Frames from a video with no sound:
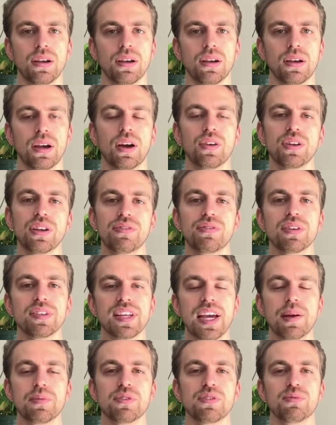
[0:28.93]
how different
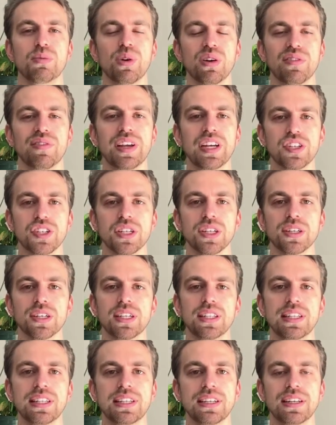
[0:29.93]
types of motivation
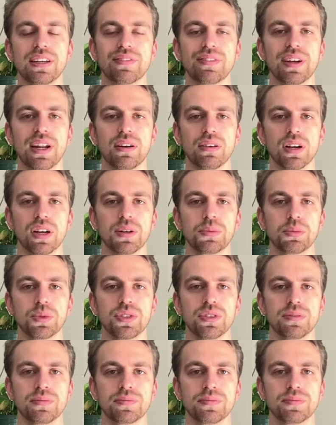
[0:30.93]
can lead to different
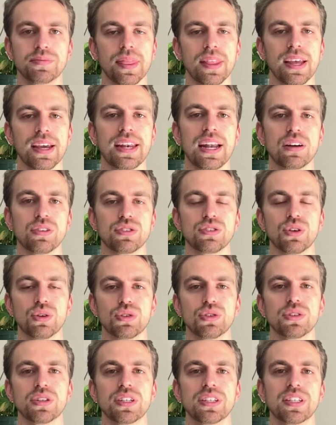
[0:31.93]
outcomes, and how
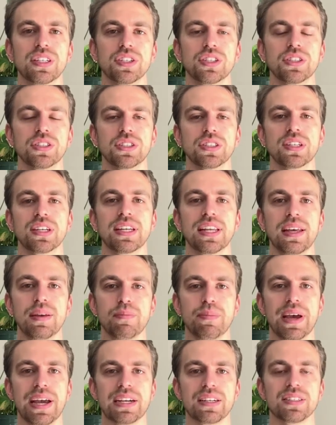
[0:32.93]
social conditions can
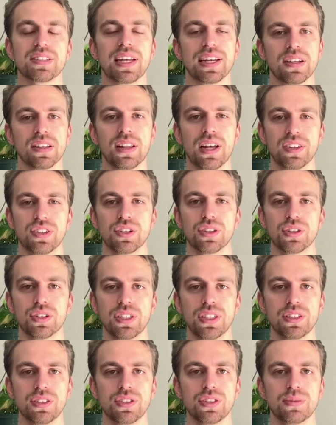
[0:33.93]
impact psychological
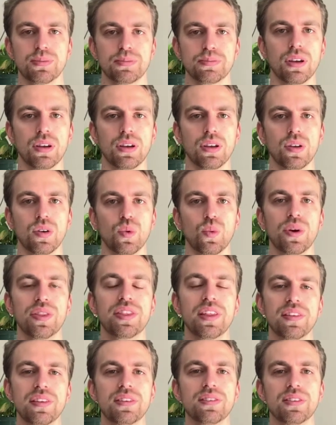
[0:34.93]
needs.
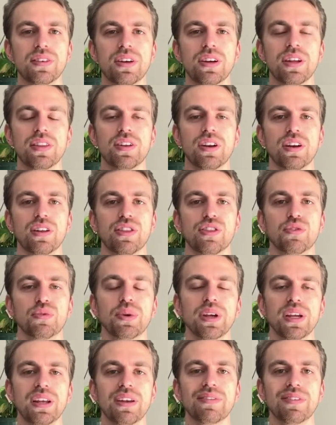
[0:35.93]
Within this theory, there are
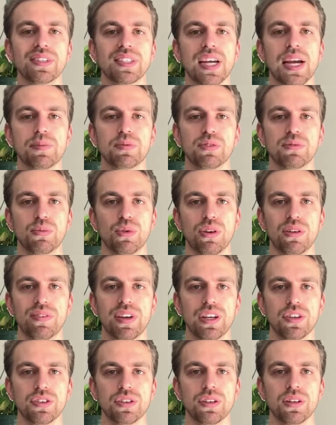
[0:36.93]
three different types of
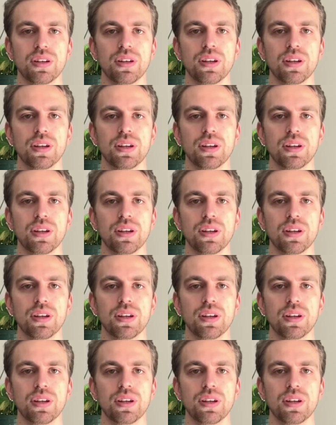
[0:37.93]
motivation: